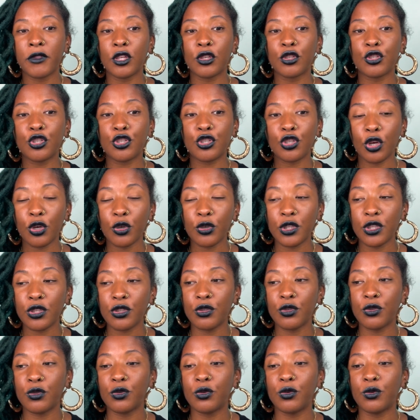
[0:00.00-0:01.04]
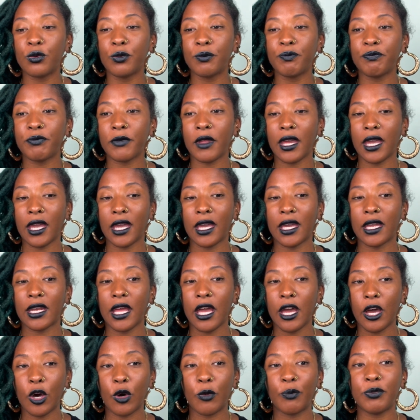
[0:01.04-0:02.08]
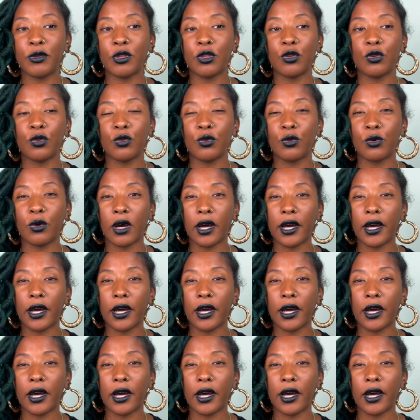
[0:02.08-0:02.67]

show you and help you